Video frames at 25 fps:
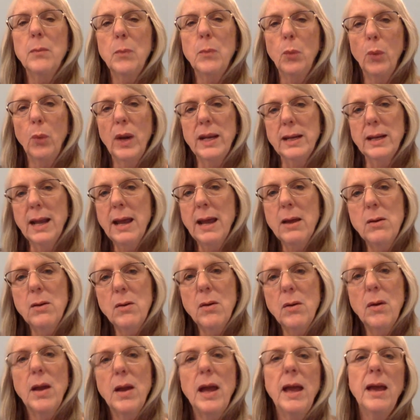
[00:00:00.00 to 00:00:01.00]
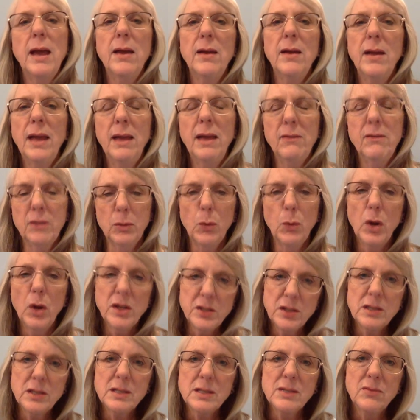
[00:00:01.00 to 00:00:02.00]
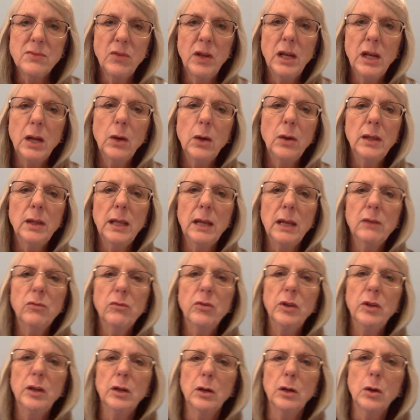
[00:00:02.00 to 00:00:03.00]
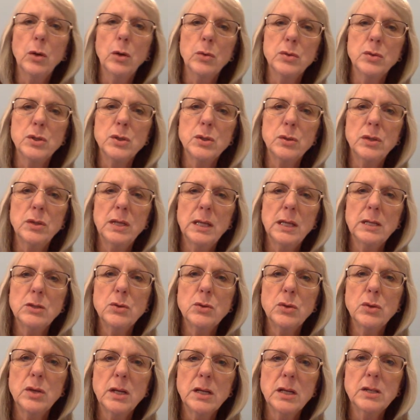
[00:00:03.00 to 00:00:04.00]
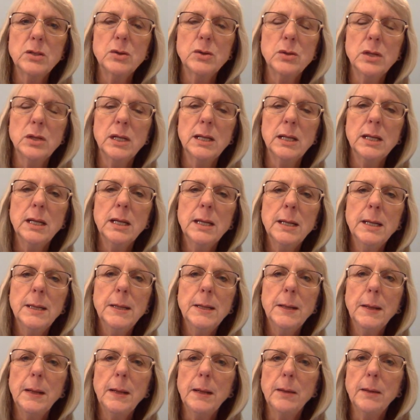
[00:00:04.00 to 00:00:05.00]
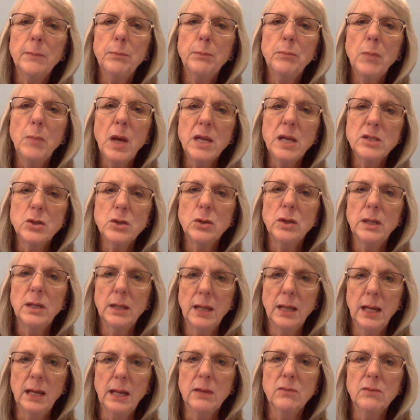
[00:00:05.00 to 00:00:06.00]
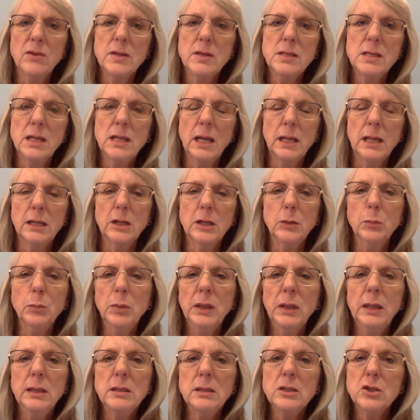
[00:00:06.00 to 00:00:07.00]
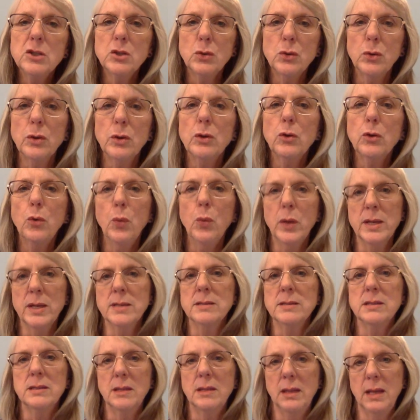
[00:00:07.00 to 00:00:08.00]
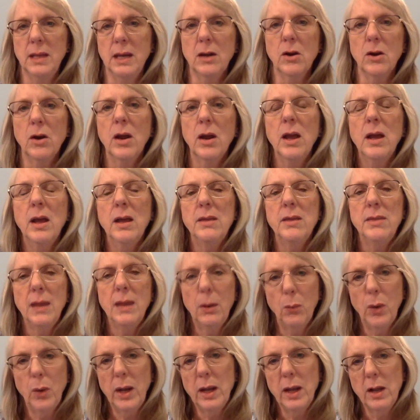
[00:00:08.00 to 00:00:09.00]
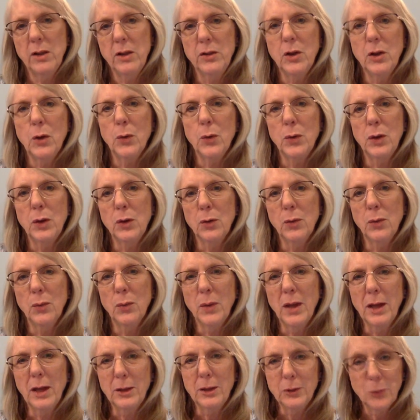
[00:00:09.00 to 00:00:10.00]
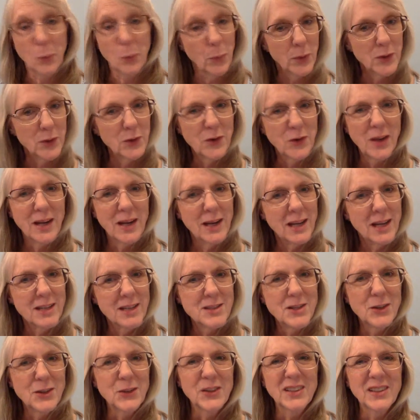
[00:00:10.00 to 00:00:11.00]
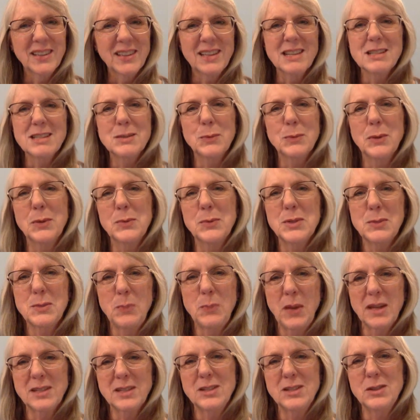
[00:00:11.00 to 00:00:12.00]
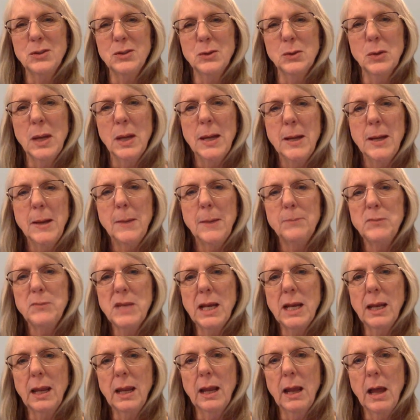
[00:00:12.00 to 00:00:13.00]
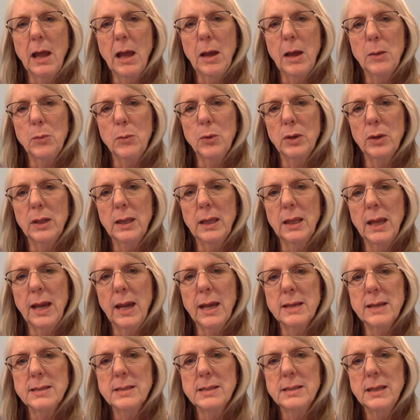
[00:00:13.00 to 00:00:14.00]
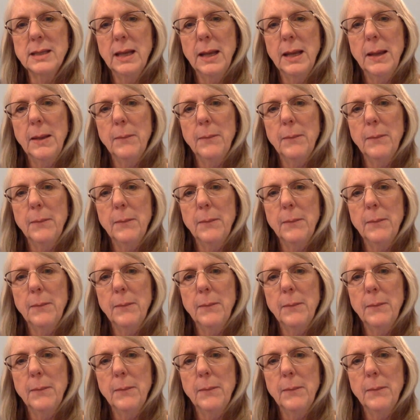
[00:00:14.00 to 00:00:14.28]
Right now, having watched this video, I'd like for you to go to the introductory module in Canvas and complete the short quiz there. That way I'll know you know what you're getting into, at least with respect to taking a hybrid class.